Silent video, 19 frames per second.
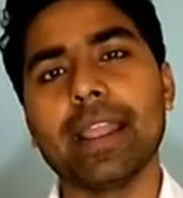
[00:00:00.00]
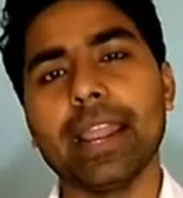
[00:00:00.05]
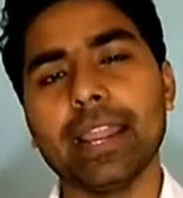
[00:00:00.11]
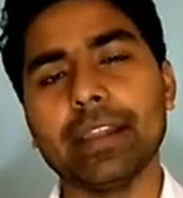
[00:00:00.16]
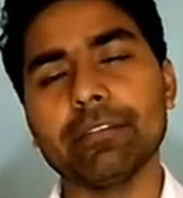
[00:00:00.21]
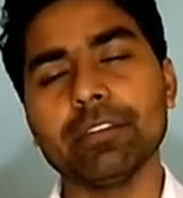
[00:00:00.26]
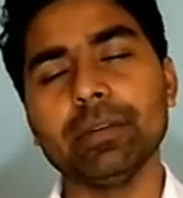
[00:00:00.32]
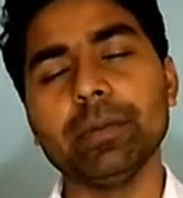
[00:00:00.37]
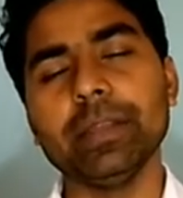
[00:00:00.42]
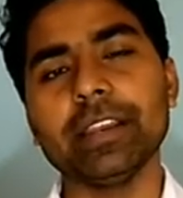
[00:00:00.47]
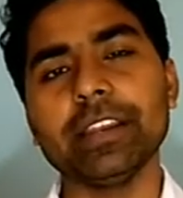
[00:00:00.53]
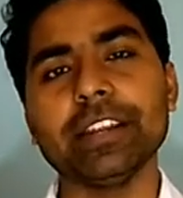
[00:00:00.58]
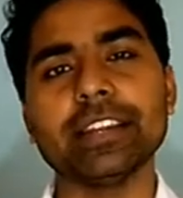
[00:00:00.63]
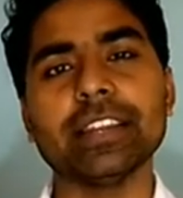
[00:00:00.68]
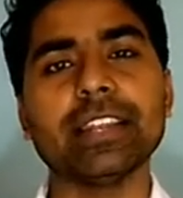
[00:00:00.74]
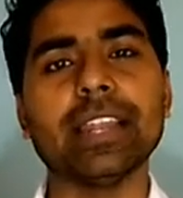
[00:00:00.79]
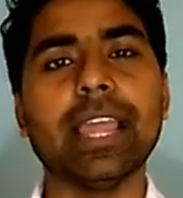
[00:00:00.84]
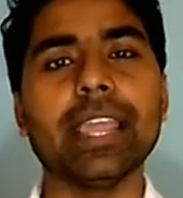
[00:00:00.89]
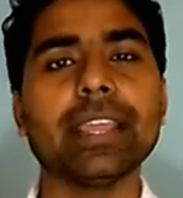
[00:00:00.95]
It will be
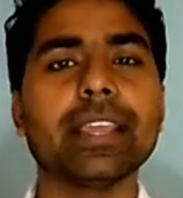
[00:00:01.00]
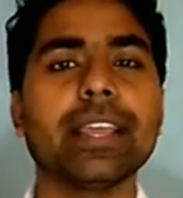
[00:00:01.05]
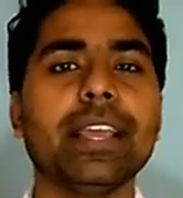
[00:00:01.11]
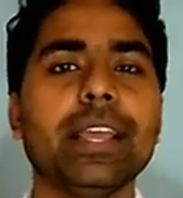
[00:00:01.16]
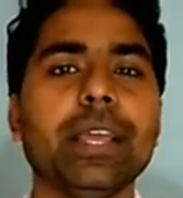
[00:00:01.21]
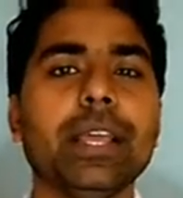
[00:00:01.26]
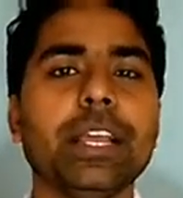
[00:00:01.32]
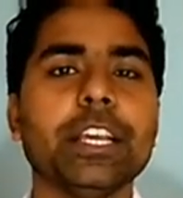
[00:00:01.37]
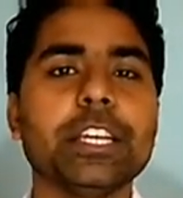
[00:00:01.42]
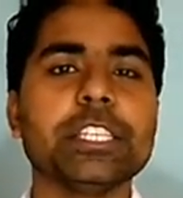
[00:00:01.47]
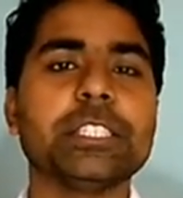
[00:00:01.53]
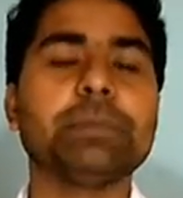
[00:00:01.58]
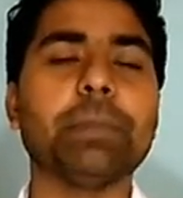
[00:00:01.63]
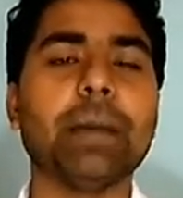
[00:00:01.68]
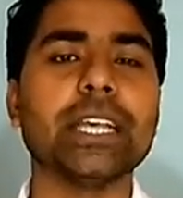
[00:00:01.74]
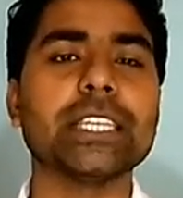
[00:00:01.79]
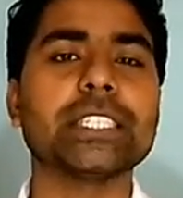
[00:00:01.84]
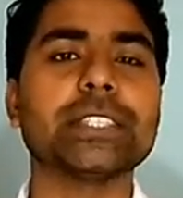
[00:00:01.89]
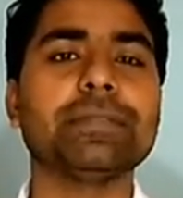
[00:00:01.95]
written like
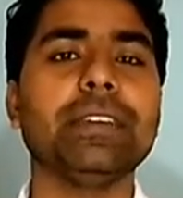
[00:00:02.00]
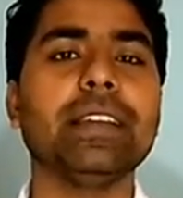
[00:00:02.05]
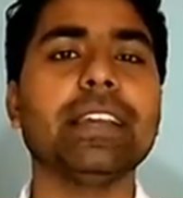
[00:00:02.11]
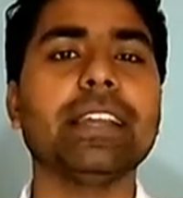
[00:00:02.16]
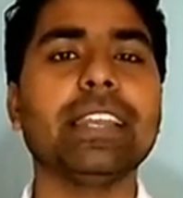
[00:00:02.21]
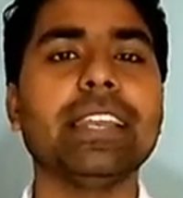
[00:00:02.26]
specific